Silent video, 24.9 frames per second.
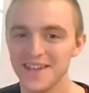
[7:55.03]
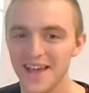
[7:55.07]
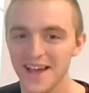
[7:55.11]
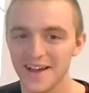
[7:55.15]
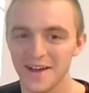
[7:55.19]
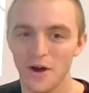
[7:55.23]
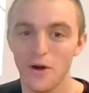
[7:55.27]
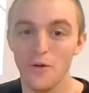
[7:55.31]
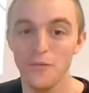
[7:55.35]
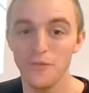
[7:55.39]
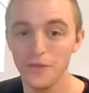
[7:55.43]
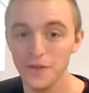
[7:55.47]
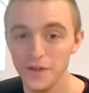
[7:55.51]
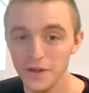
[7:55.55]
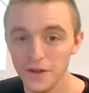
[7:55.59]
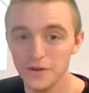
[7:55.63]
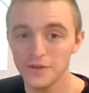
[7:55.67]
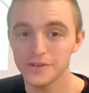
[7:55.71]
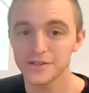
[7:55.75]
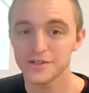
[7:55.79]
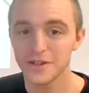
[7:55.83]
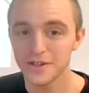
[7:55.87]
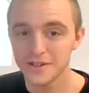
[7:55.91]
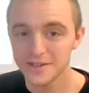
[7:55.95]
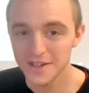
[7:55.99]
Yeah, hopefully
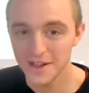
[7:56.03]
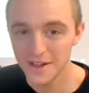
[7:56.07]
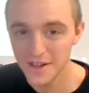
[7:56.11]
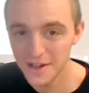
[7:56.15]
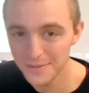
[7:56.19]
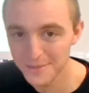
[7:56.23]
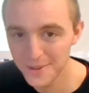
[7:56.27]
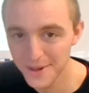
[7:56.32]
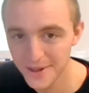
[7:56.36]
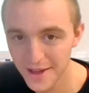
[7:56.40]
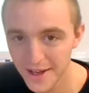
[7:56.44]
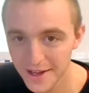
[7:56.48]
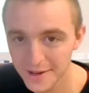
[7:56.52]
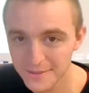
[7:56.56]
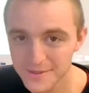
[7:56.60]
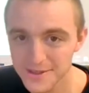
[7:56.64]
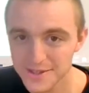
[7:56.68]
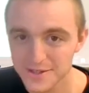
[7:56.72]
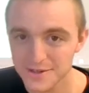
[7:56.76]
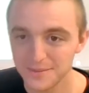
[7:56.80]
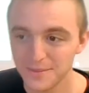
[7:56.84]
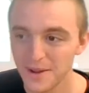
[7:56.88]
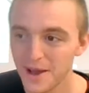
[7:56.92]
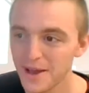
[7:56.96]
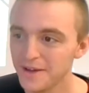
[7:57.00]
yours looks a little bit like
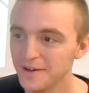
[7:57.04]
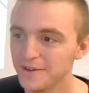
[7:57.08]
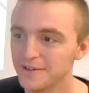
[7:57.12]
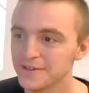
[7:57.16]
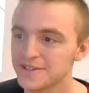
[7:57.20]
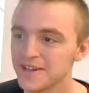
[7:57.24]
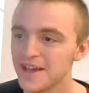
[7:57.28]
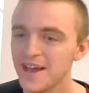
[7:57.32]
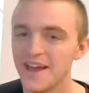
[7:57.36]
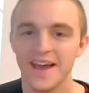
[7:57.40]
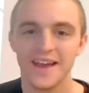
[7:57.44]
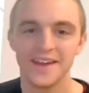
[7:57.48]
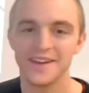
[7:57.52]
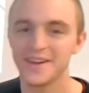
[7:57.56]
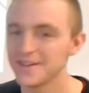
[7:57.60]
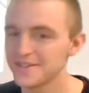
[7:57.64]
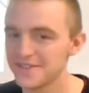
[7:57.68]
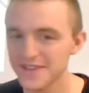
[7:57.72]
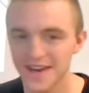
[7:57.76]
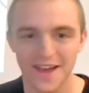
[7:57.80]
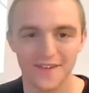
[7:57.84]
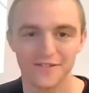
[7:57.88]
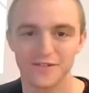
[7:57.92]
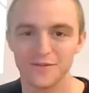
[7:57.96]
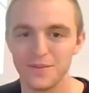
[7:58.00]
Mr. Biter's. It
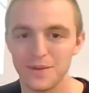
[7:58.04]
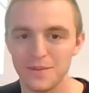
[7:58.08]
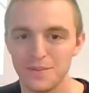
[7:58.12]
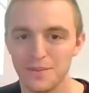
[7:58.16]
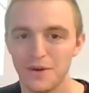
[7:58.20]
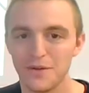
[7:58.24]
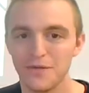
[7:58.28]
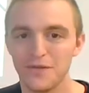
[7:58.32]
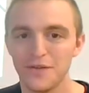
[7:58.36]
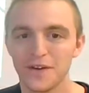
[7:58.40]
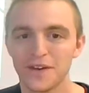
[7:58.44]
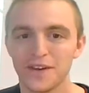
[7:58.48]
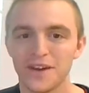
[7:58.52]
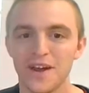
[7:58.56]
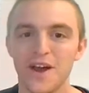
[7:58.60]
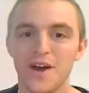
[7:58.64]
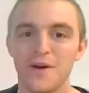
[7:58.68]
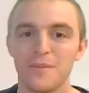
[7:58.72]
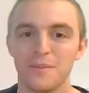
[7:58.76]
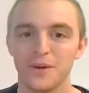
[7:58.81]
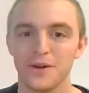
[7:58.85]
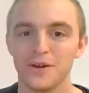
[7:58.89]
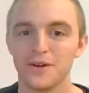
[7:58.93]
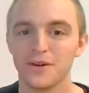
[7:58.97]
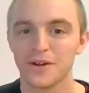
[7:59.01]
doesn't have to be perfect,
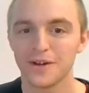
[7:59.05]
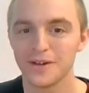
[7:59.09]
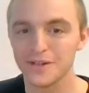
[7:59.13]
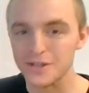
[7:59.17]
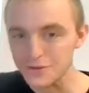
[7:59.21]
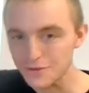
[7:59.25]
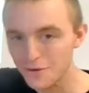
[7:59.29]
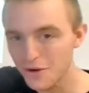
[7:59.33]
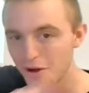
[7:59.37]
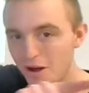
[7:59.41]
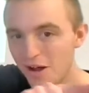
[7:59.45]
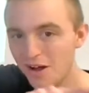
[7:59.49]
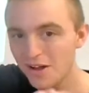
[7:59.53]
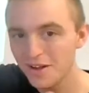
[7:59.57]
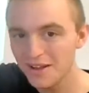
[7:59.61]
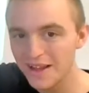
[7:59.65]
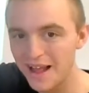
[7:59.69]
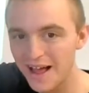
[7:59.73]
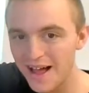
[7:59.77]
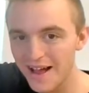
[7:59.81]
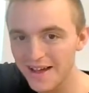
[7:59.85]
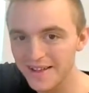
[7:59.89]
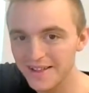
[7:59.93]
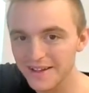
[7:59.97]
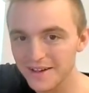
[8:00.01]
but you're going to draw a
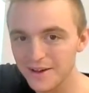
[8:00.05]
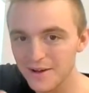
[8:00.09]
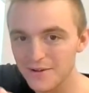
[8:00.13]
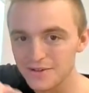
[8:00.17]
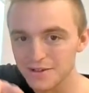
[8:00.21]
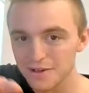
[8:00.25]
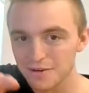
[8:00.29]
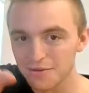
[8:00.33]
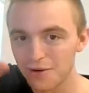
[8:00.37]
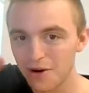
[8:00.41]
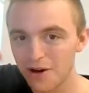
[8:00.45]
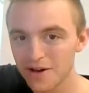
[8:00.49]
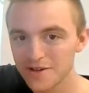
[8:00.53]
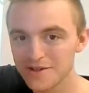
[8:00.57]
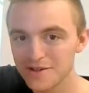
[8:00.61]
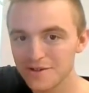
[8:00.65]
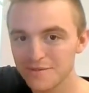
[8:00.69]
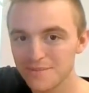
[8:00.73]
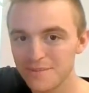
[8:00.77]
line that goes across your